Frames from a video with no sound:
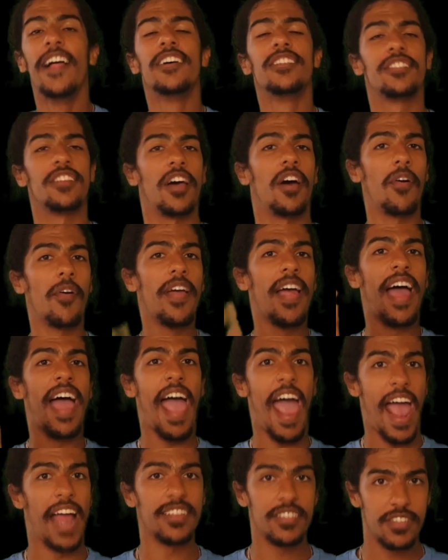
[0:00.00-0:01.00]
So
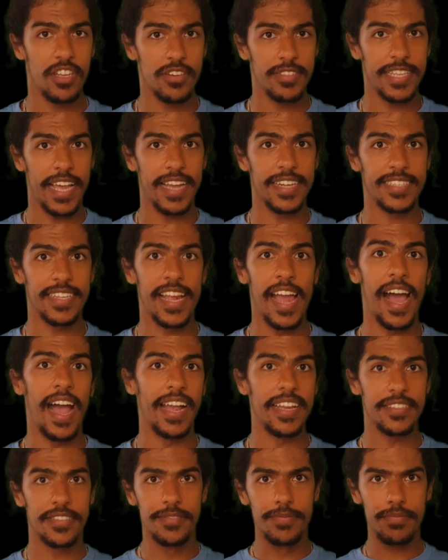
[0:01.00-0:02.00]
hatch those eggs,
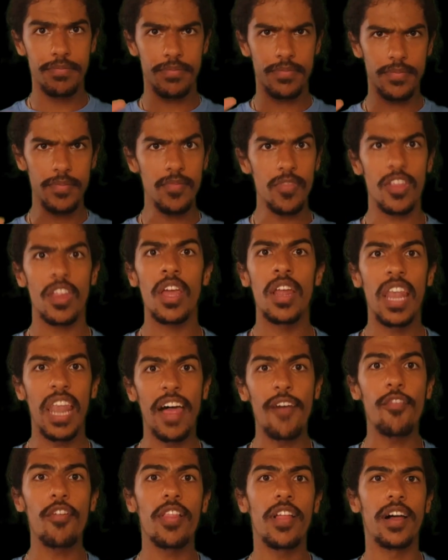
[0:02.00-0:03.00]
guys,
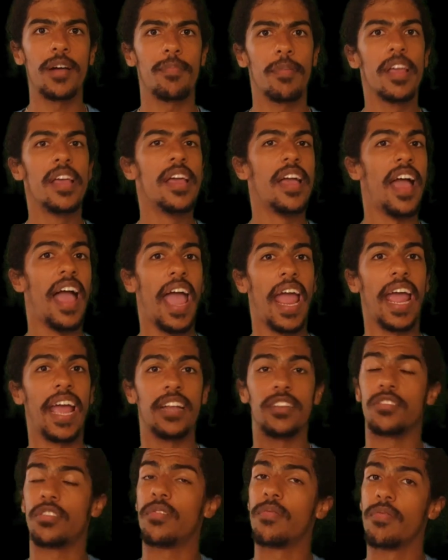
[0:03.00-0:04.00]
level up,
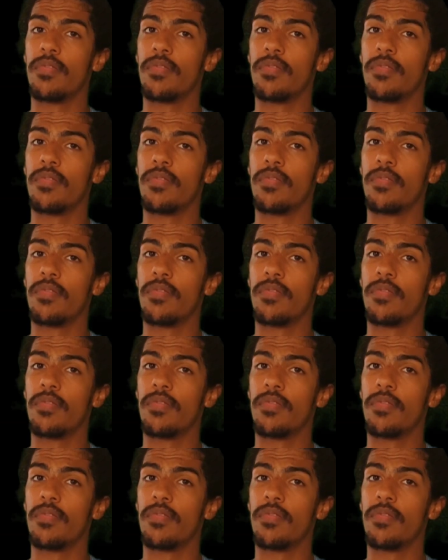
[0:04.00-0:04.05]
and